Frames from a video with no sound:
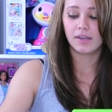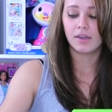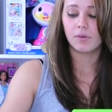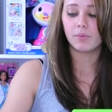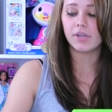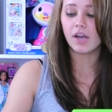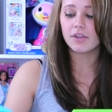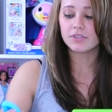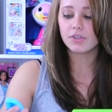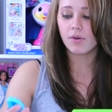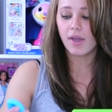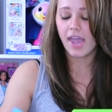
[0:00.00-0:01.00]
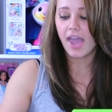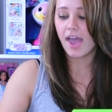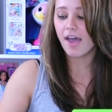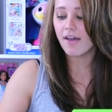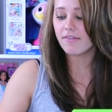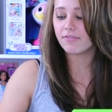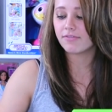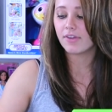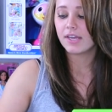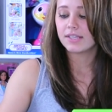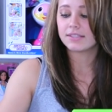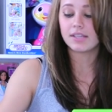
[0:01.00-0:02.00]
We also have
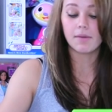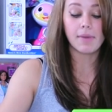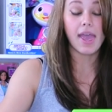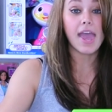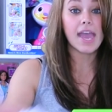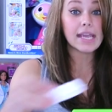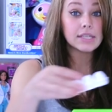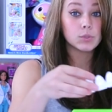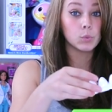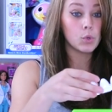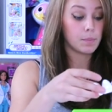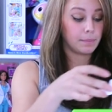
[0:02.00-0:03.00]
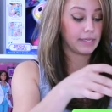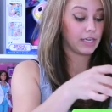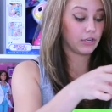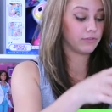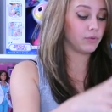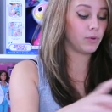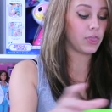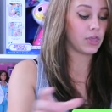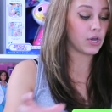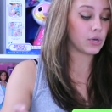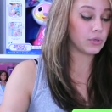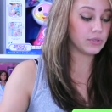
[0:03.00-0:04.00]
some eggs. Whoop, be careful with
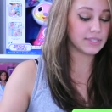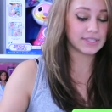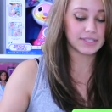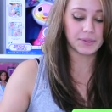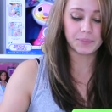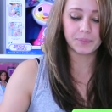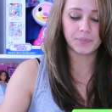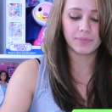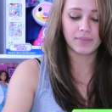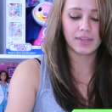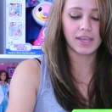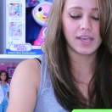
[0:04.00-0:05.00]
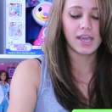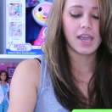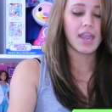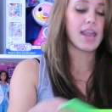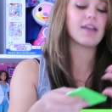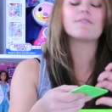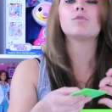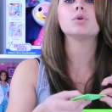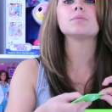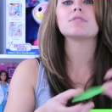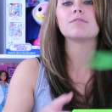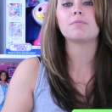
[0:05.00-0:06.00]
those. And forms of
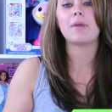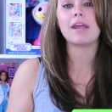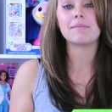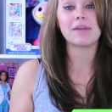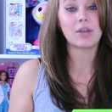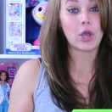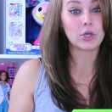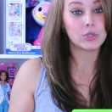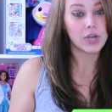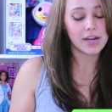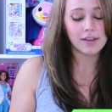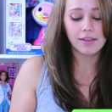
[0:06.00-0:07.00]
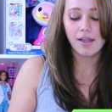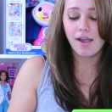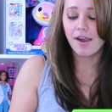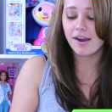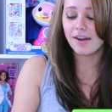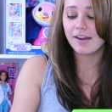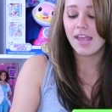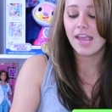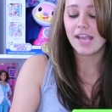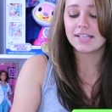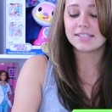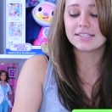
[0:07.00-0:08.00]
payment, a credit card, and
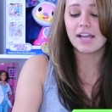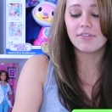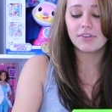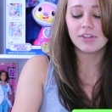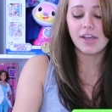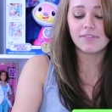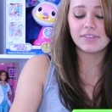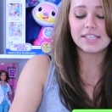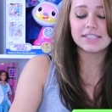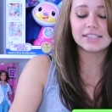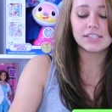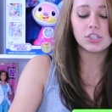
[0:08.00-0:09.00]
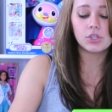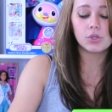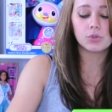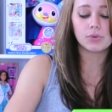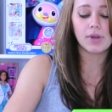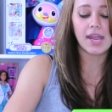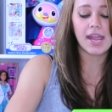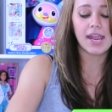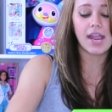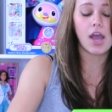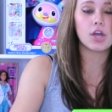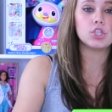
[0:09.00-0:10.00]
several of these little gray
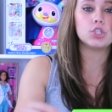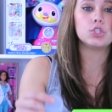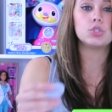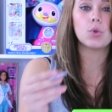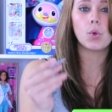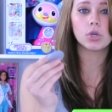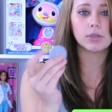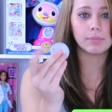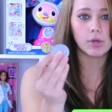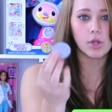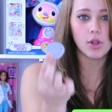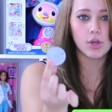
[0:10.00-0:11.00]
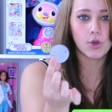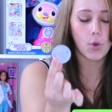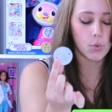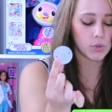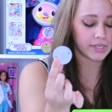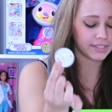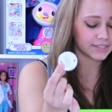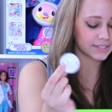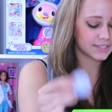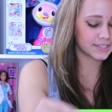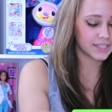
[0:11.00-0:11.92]
adorable coins.